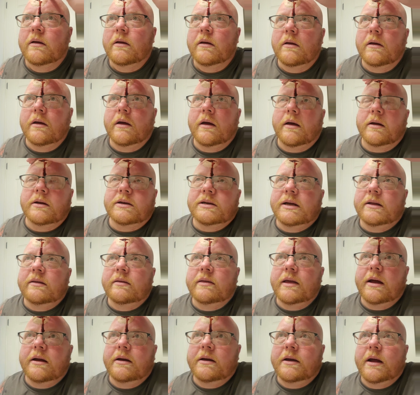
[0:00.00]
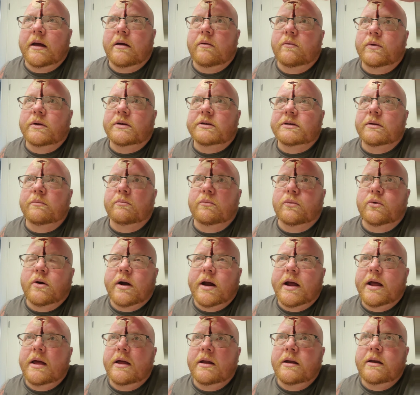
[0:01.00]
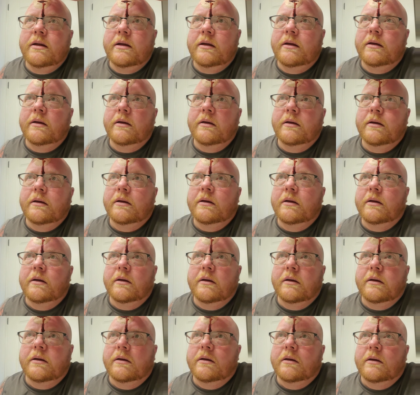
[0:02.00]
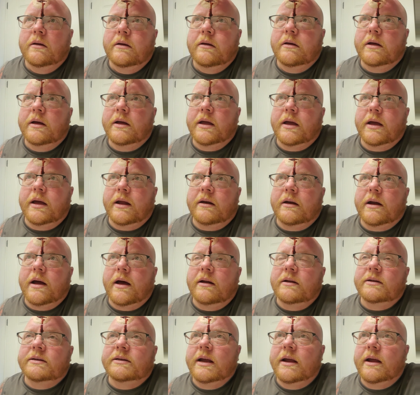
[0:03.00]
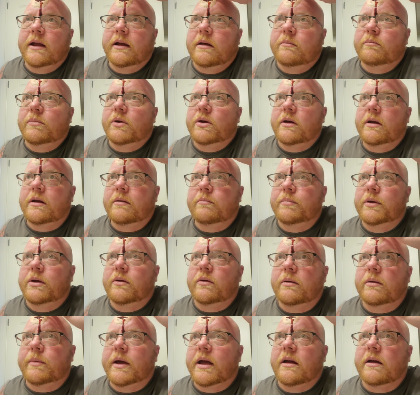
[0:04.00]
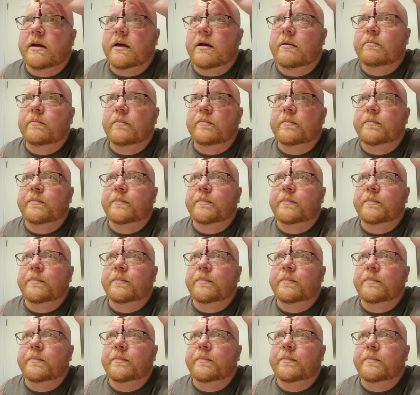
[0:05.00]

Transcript: Yeah, tint that down with some red. Again, not saying I'm good at beauty makeup.